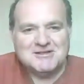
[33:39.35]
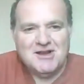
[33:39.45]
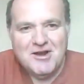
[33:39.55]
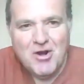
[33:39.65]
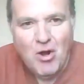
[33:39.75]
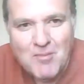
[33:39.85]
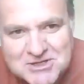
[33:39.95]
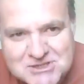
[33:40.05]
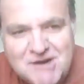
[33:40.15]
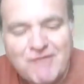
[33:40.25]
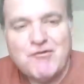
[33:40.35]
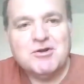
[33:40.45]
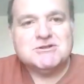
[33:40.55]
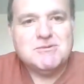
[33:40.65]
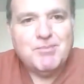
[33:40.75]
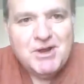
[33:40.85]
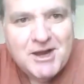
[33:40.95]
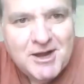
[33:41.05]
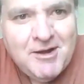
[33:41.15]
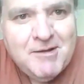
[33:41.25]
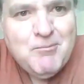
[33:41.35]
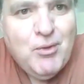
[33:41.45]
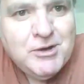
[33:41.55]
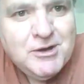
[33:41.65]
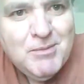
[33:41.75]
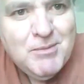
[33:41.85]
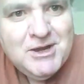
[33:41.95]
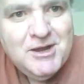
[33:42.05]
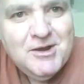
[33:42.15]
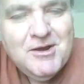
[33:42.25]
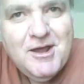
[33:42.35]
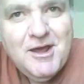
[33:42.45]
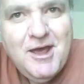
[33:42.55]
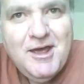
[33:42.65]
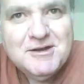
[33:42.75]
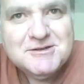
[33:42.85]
got not much different to being an unemployed comedian and.